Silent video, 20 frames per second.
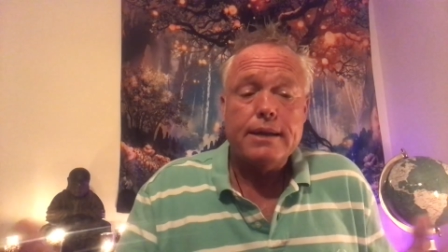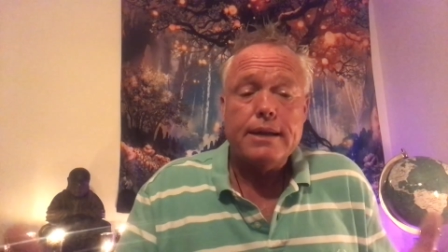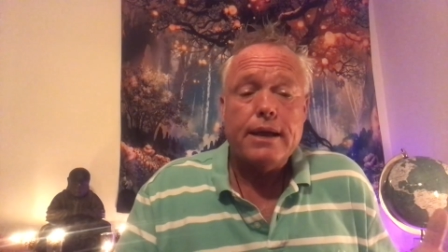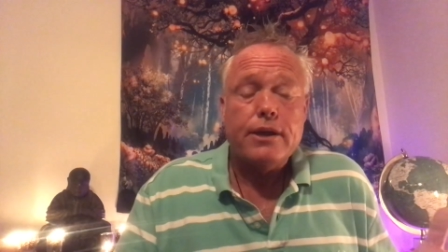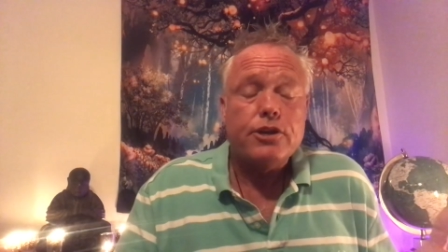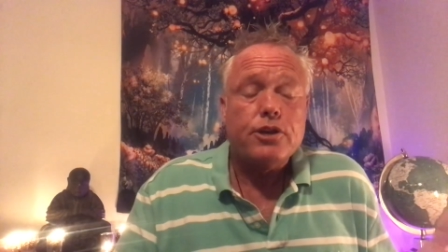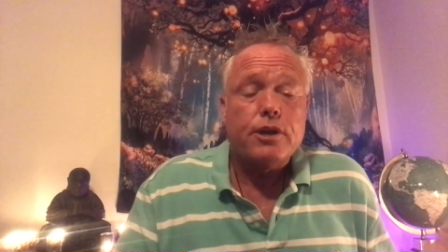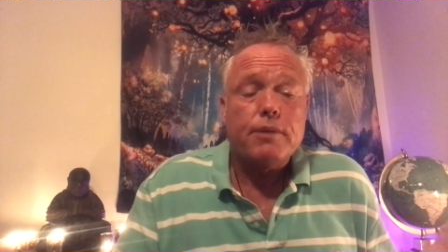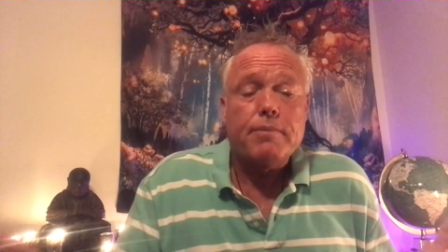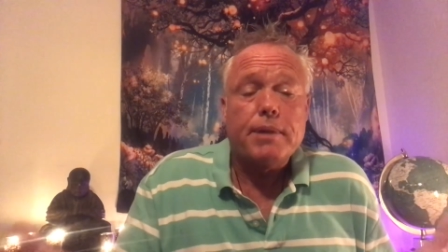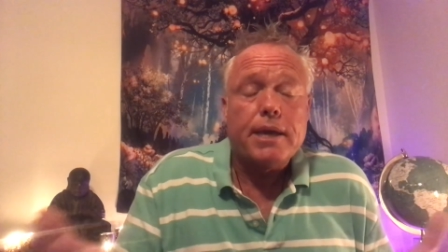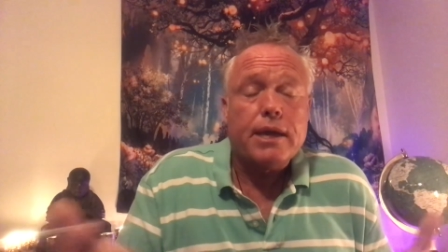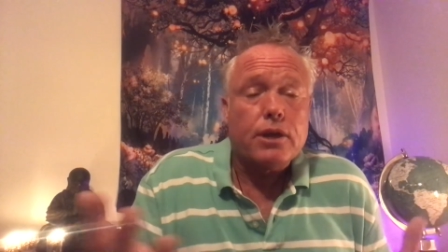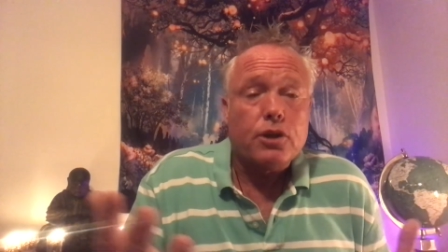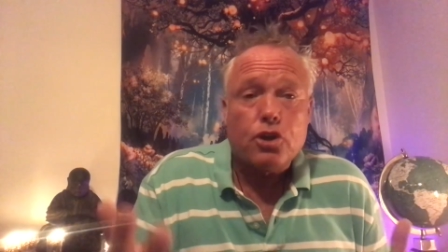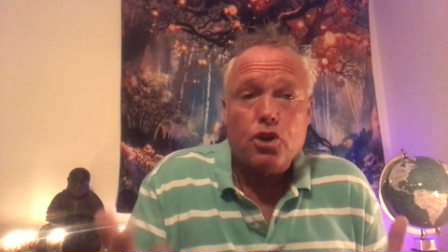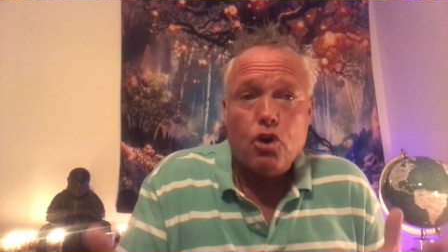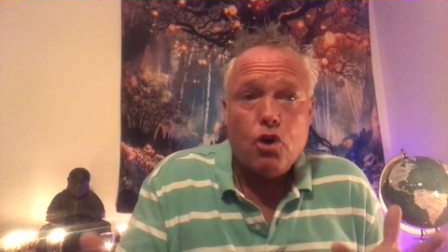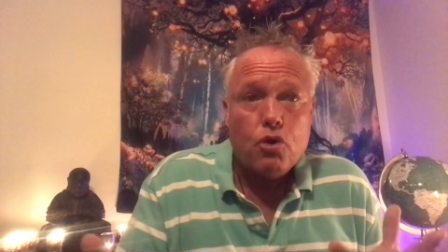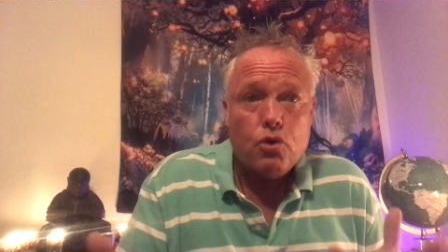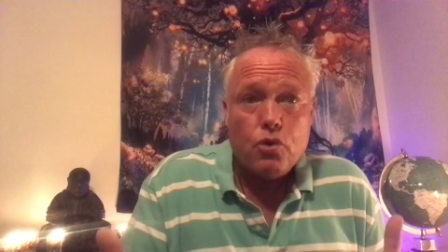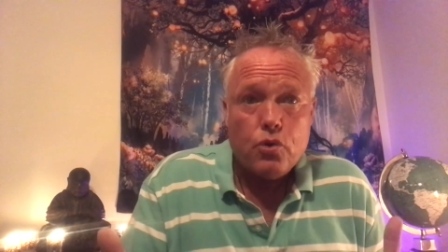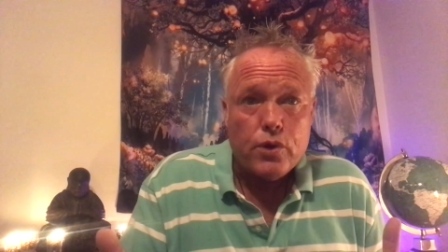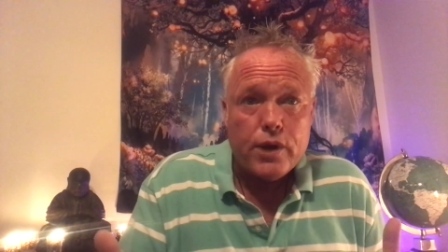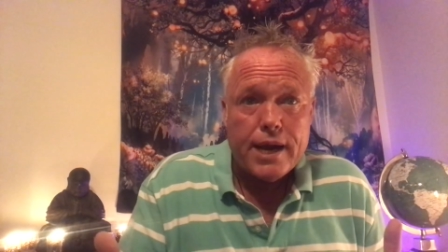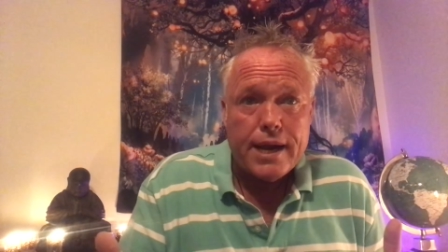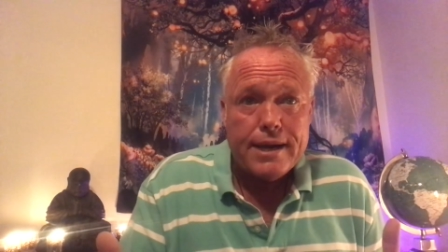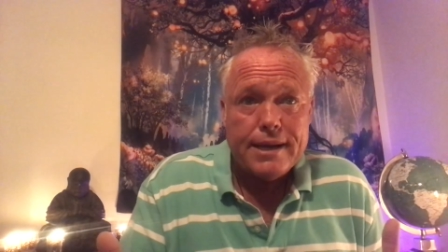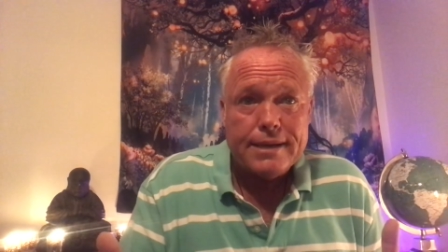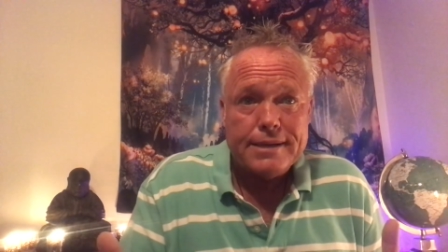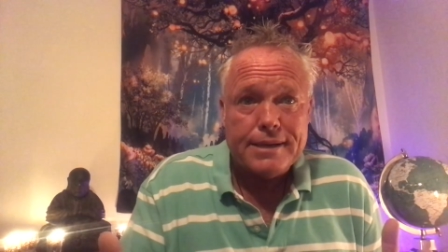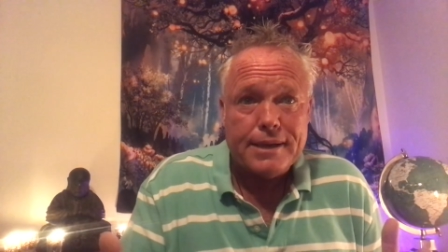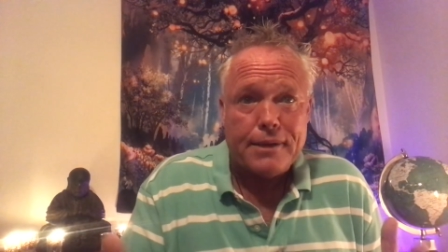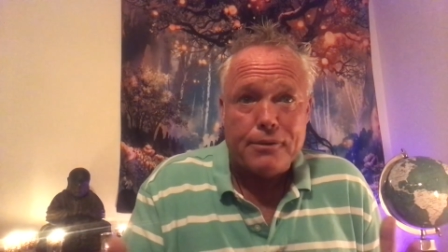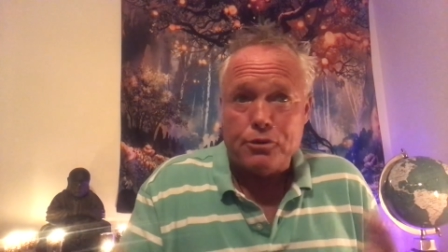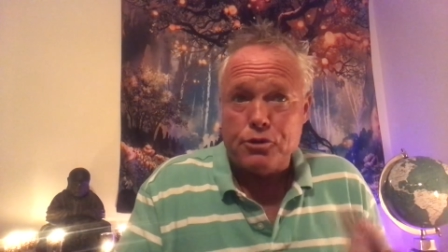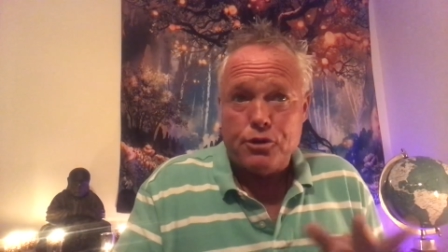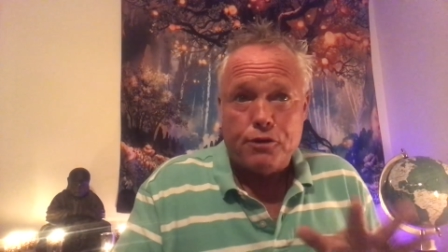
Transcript: And now you can begin co creating together.